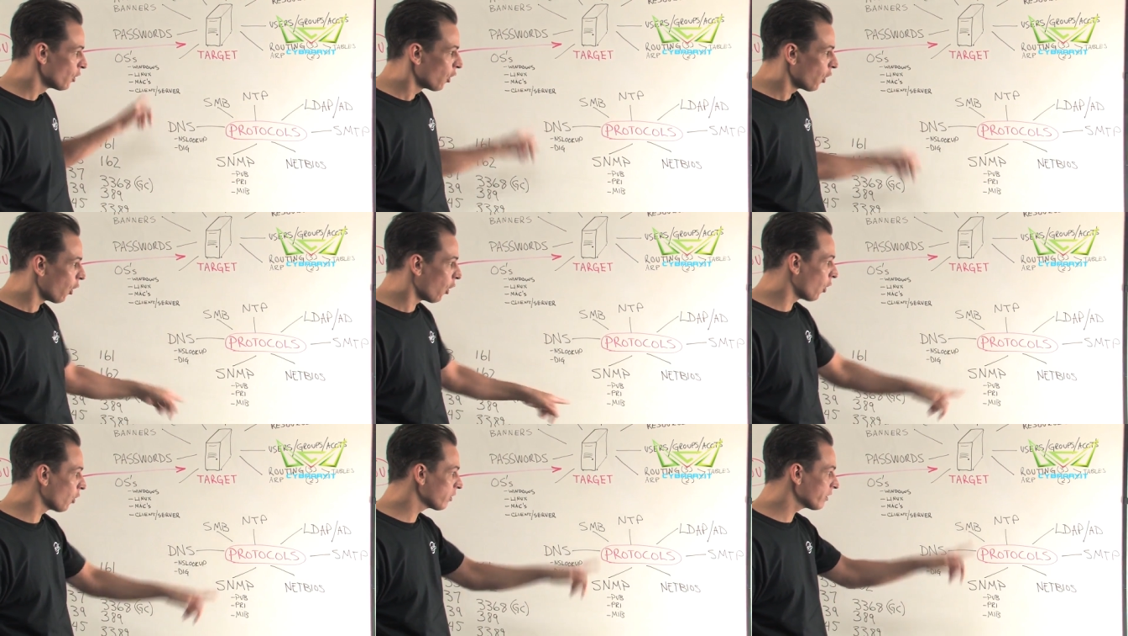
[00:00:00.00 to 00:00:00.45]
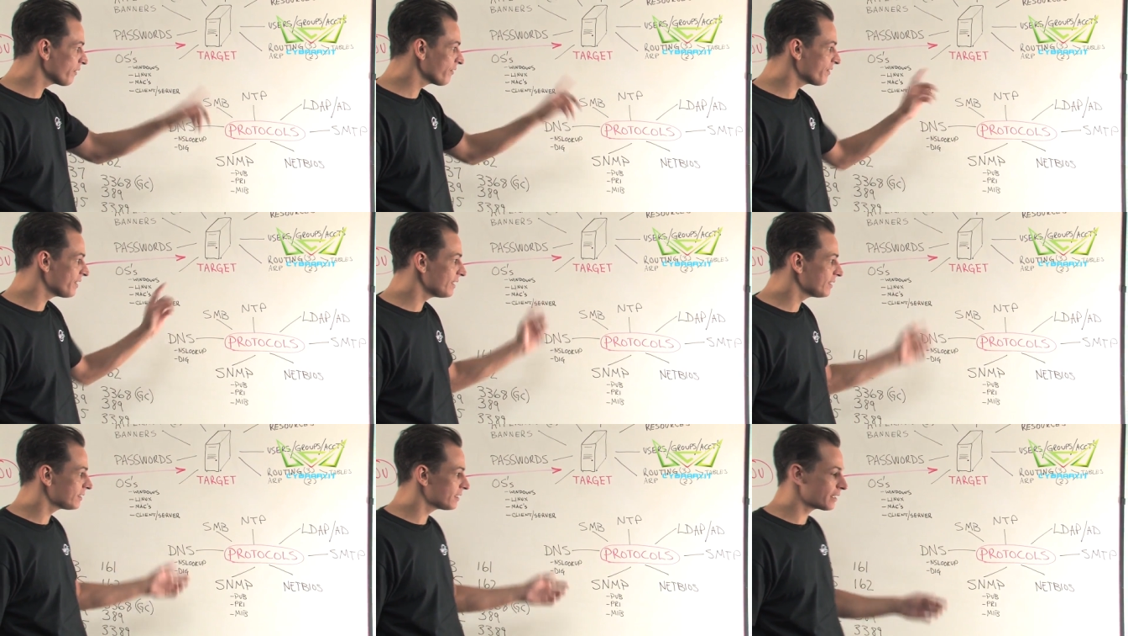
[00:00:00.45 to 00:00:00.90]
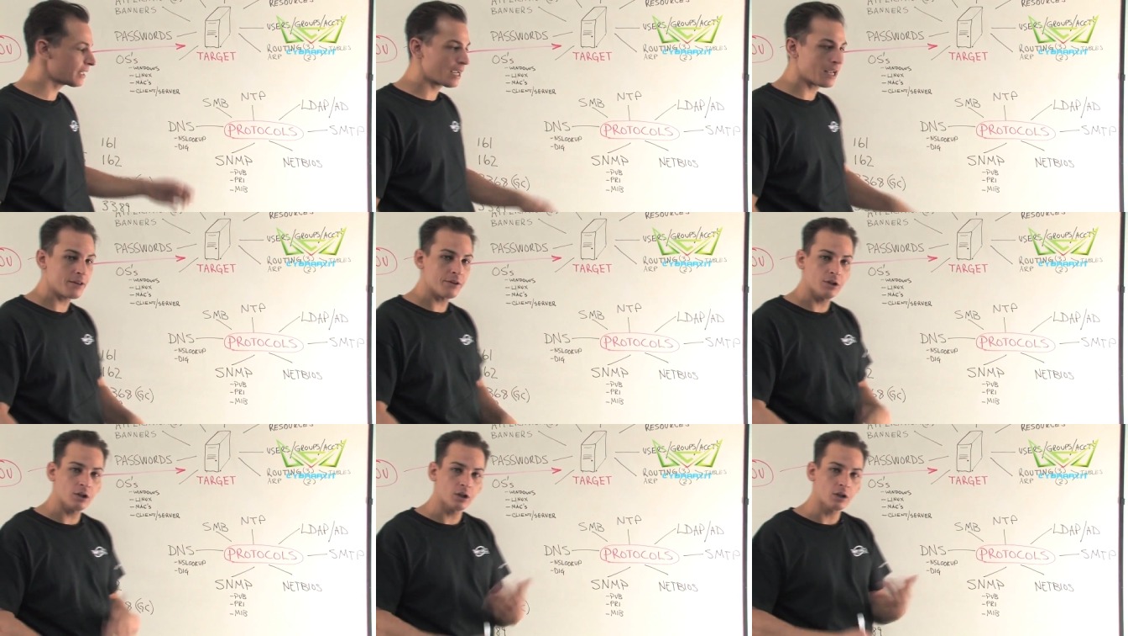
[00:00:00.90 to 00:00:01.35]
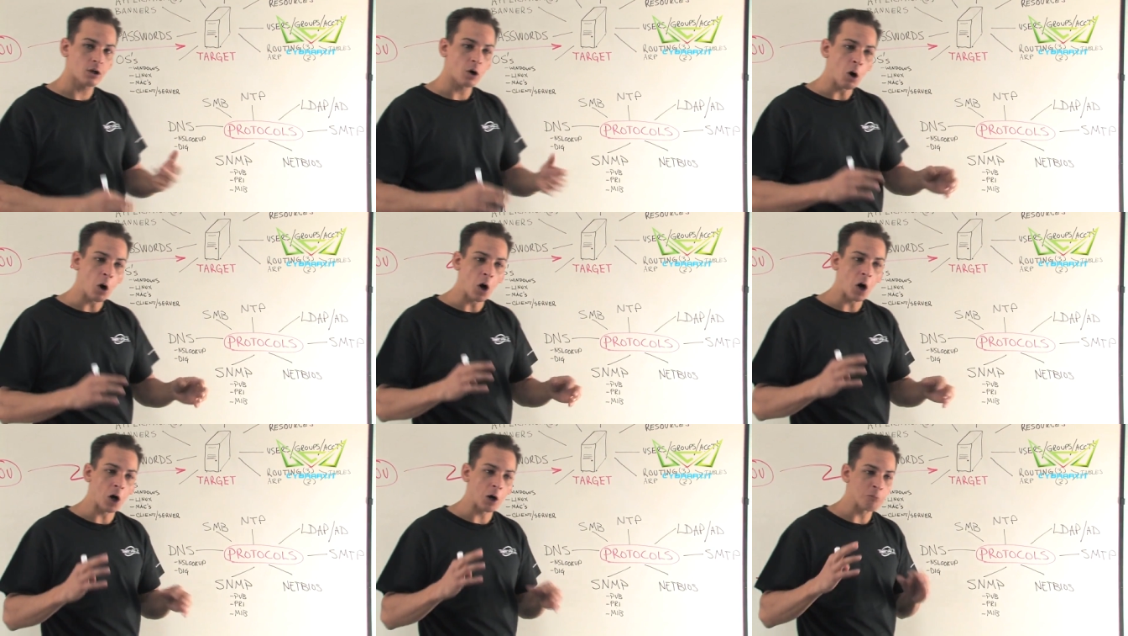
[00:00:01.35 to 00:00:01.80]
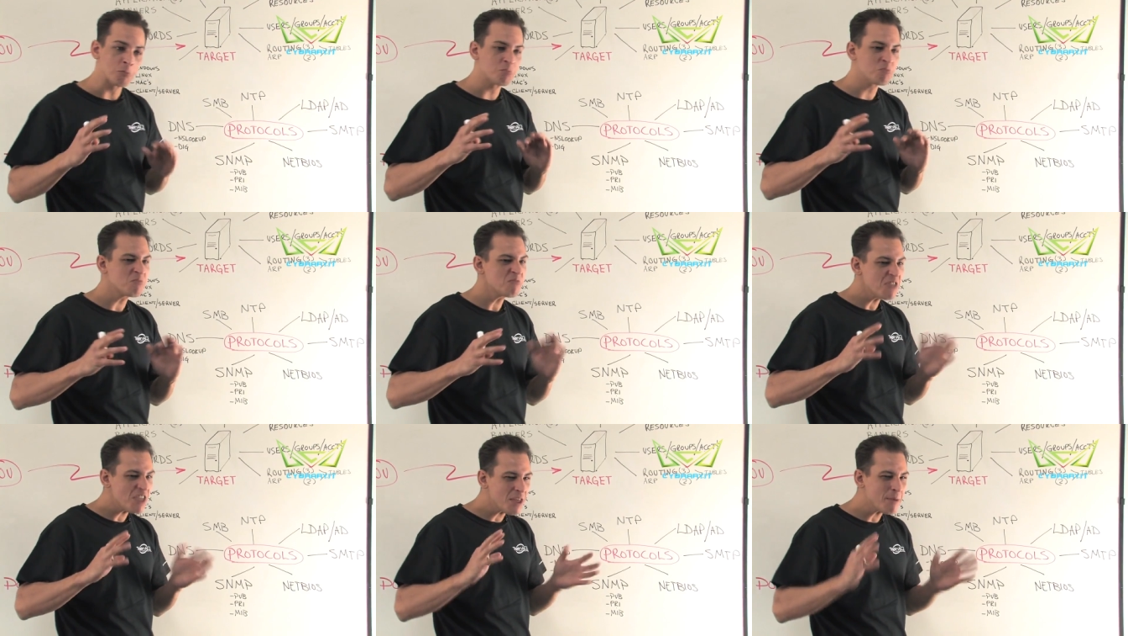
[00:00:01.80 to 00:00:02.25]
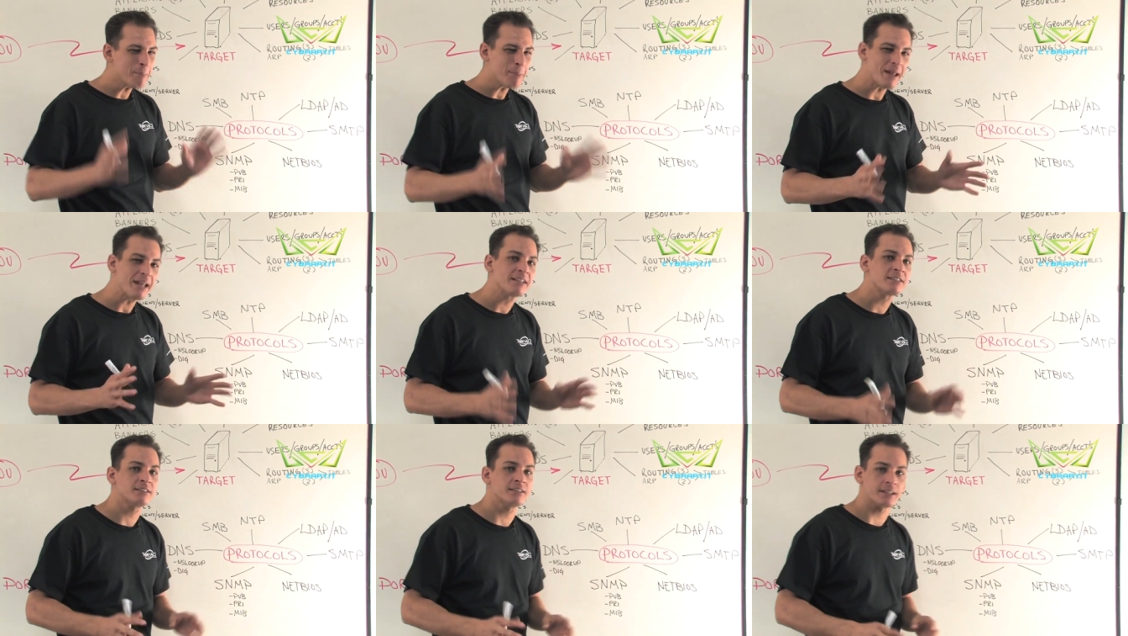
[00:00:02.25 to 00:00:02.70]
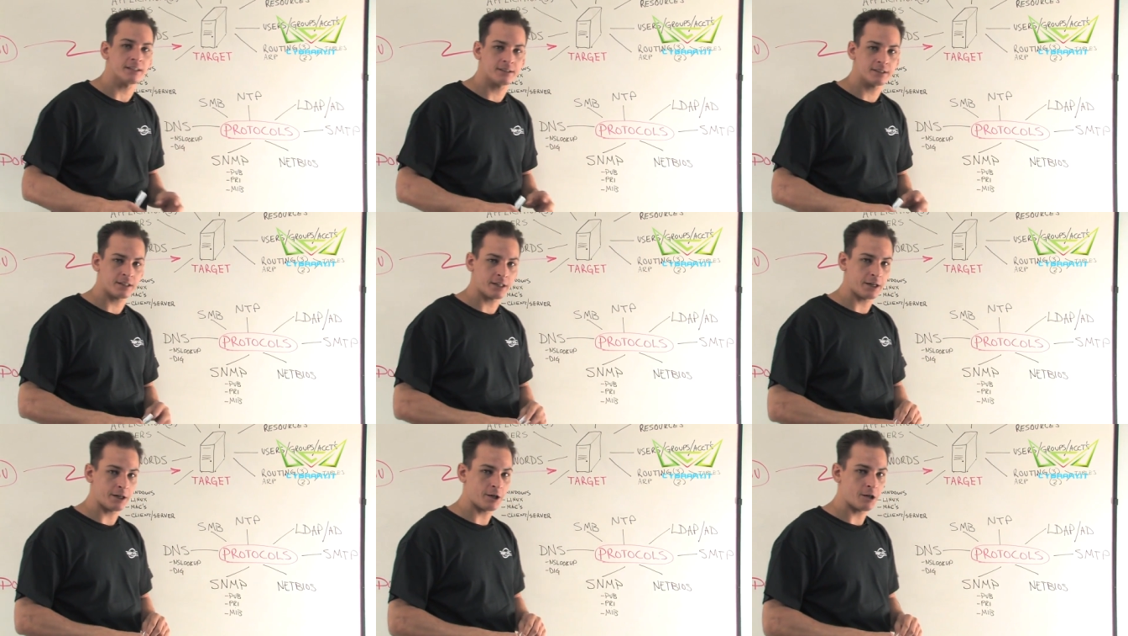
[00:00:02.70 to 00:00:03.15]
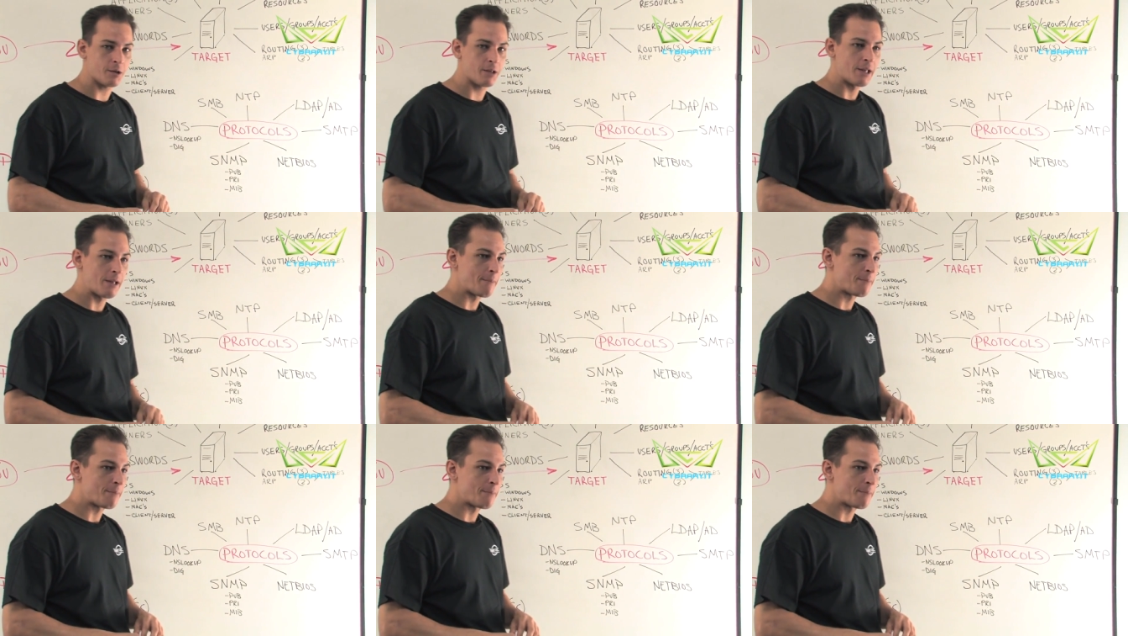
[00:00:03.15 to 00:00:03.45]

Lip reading: All of these together are the basics here.